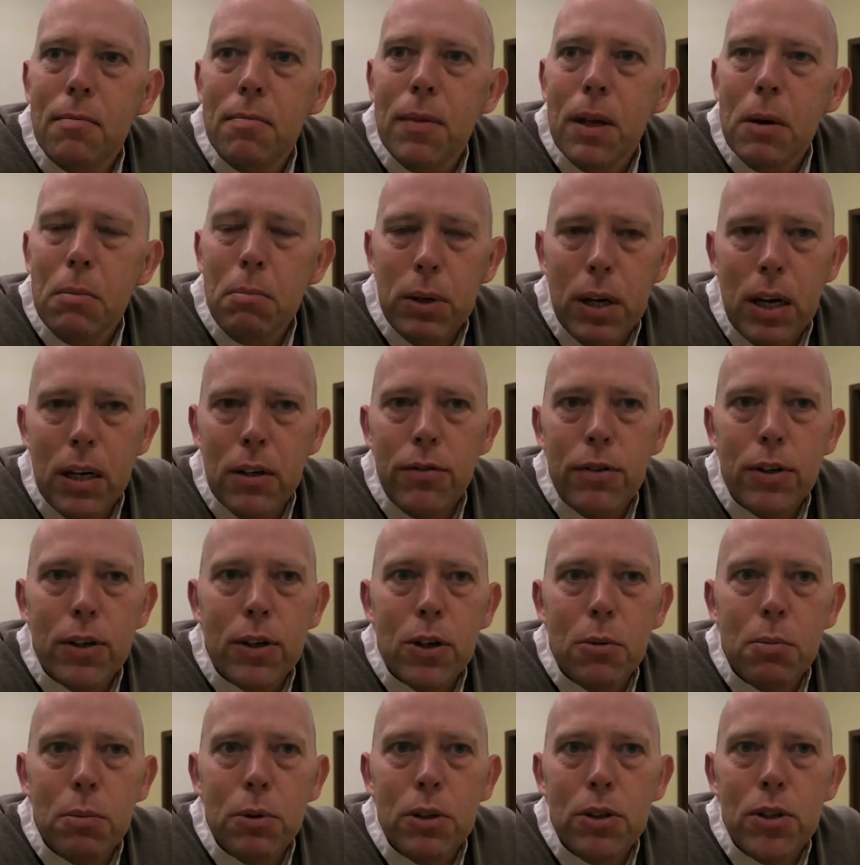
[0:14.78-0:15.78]
applied for a
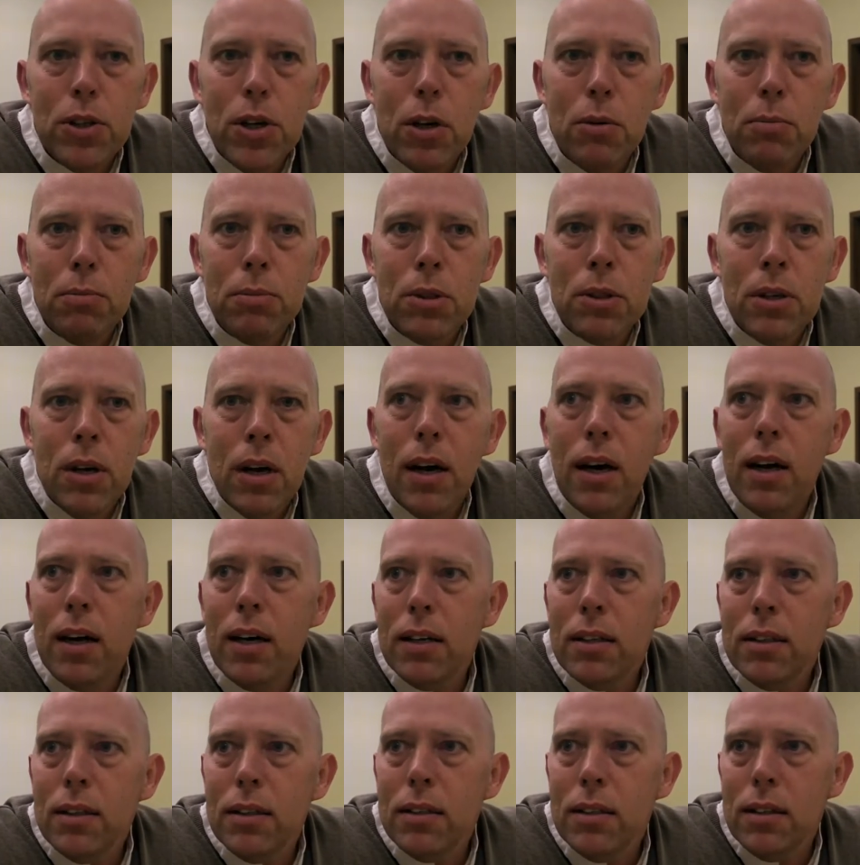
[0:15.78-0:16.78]
couple of jobs,
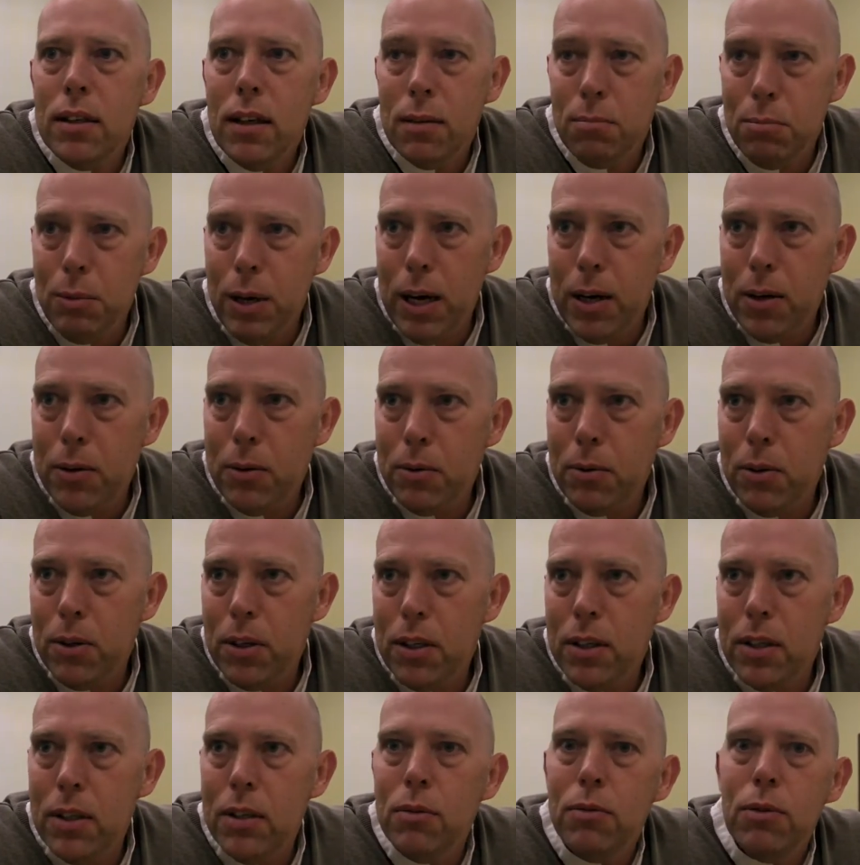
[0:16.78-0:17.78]
and I'm now
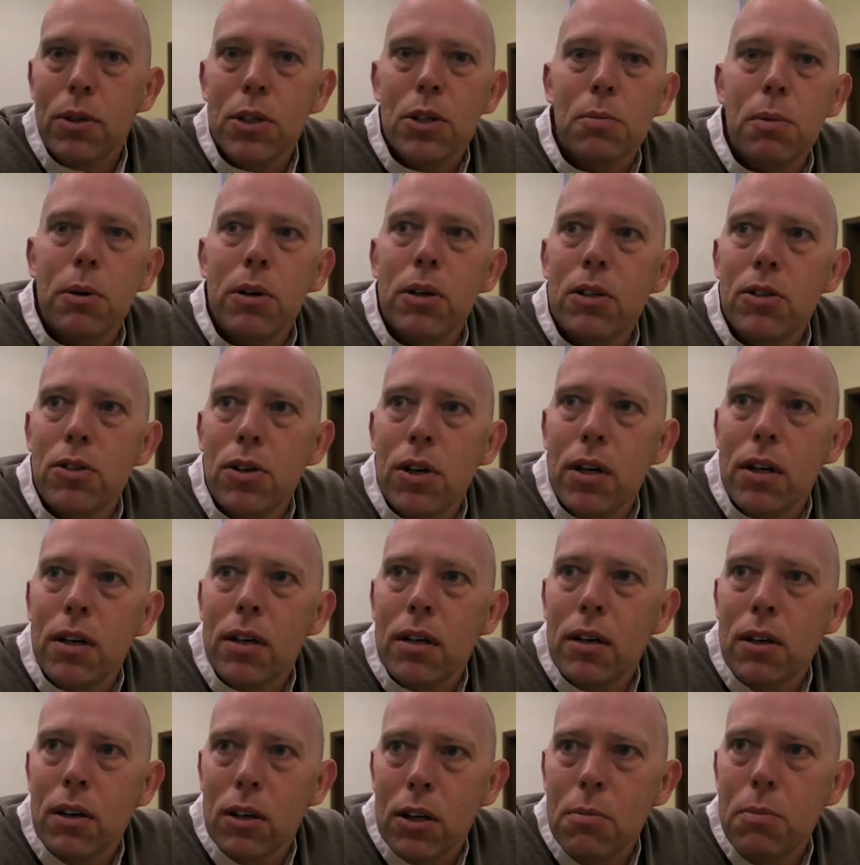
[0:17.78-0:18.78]
the respiratory
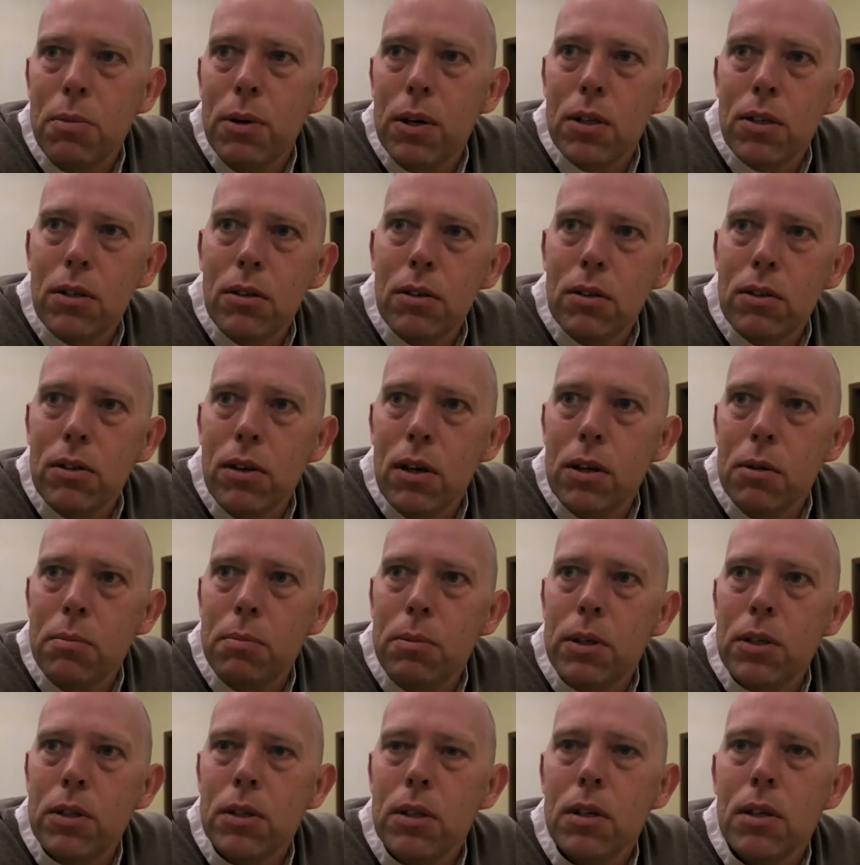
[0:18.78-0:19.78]
occupational
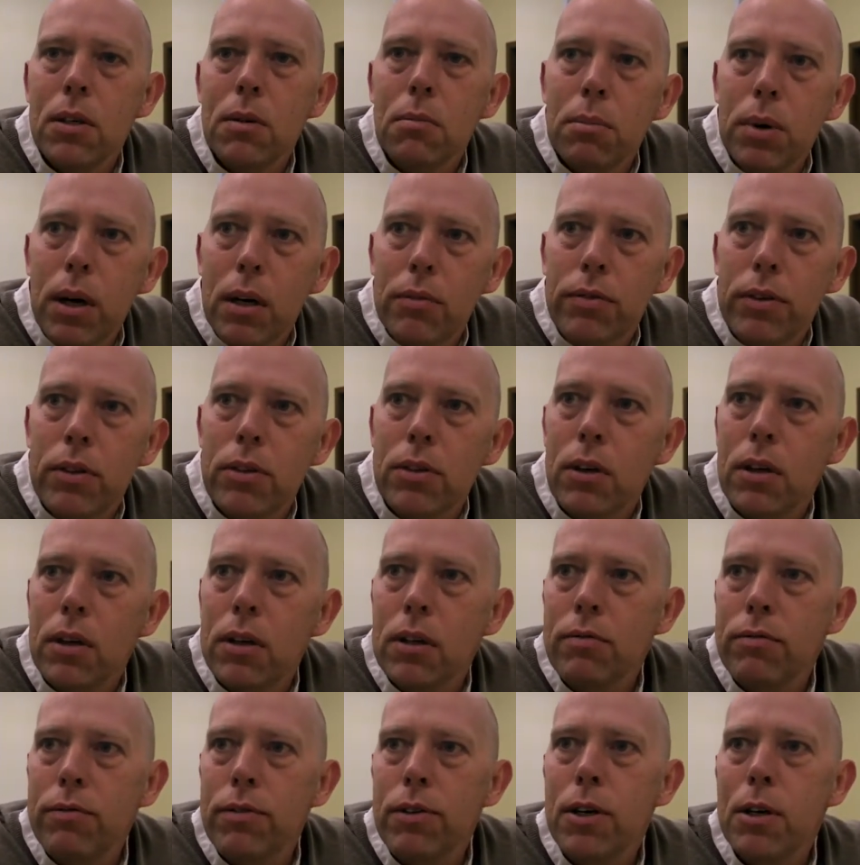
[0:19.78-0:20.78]
therapist at Bradford Royal
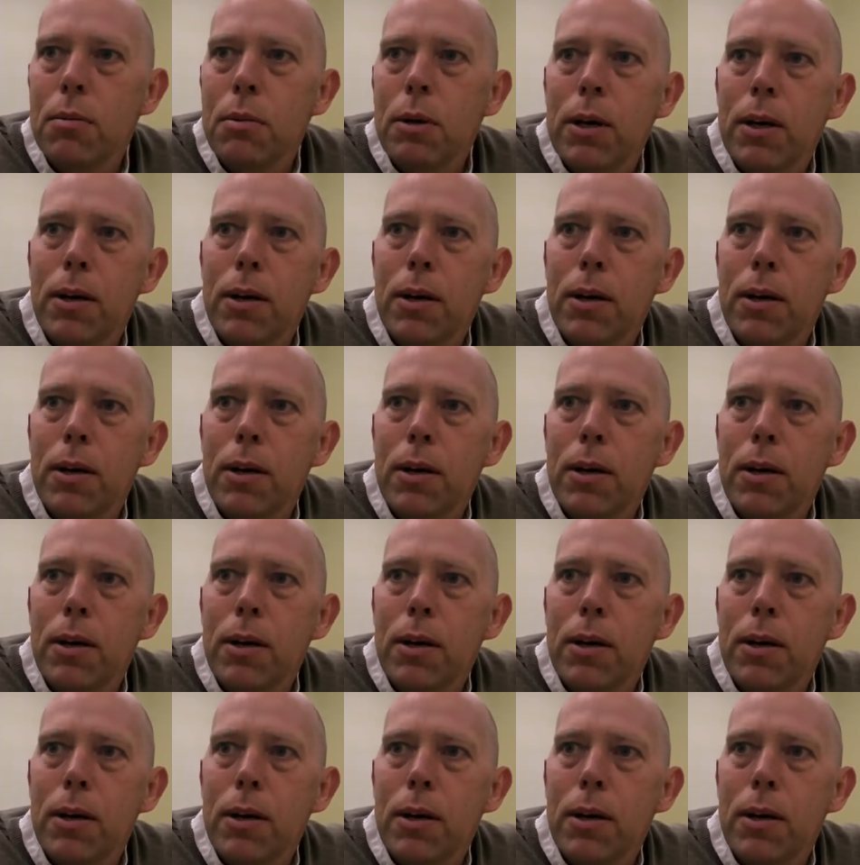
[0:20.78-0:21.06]
Infirmary.